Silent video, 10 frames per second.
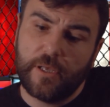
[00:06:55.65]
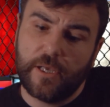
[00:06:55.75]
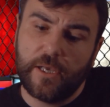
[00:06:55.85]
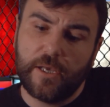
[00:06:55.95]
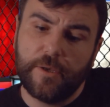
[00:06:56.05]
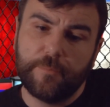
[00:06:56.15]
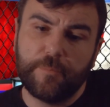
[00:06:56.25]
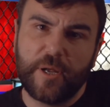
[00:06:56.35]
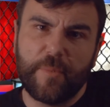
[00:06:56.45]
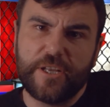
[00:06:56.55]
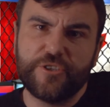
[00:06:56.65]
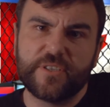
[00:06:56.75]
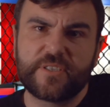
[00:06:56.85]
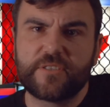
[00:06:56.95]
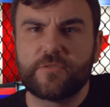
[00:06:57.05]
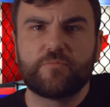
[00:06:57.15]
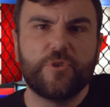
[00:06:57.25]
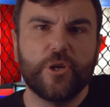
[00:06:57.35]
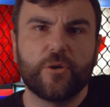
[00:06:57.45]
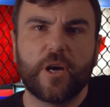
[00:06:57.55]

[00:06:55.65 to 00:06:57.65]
But I might just, you know,